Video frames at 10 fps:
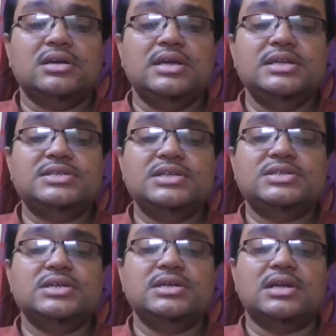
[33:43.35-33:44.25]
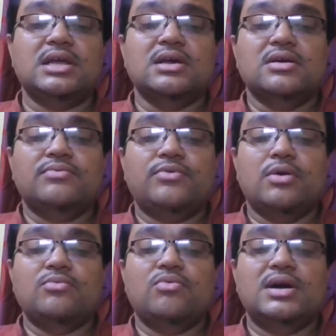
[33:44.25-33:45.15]
incessantly
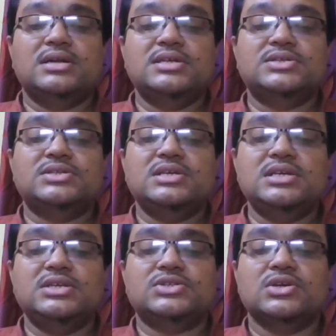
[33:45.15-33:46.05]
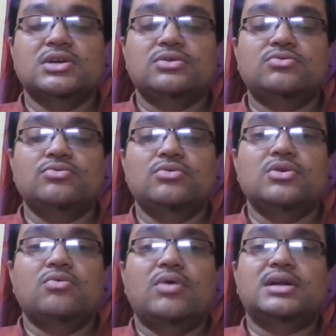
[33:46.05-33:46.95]
from what he sees to
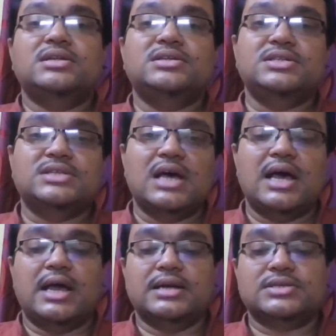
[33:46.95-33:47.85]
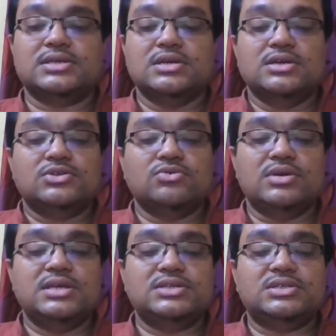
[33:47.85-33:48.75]
what he desires. So
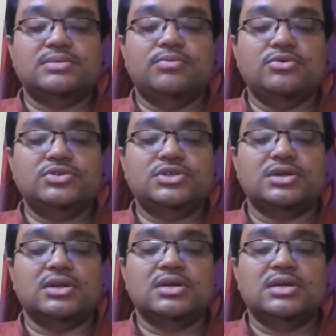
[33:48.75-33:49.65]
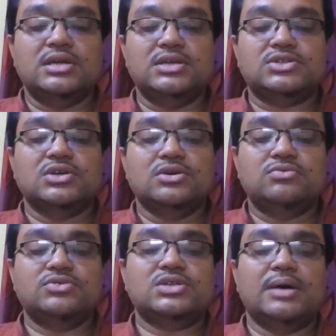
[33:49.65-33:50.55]
his devotion is
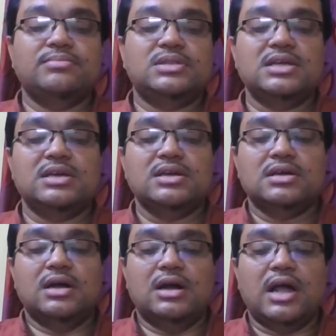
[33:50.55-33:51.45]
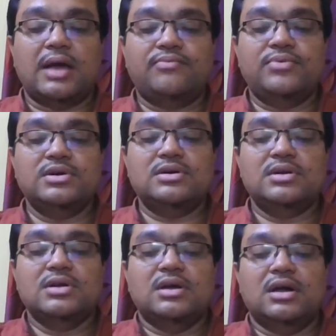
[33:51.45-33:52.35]
to something afar
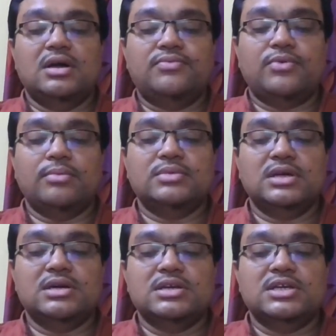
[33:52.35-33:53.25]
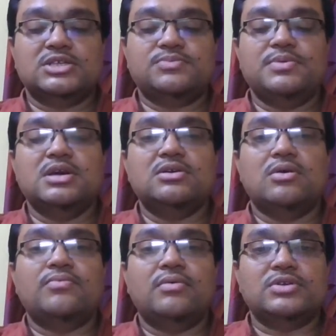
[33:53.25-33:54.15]
from the sphere
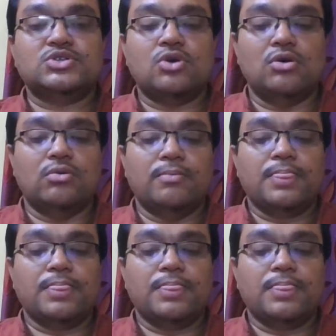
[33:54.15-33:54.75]
of our sorrow.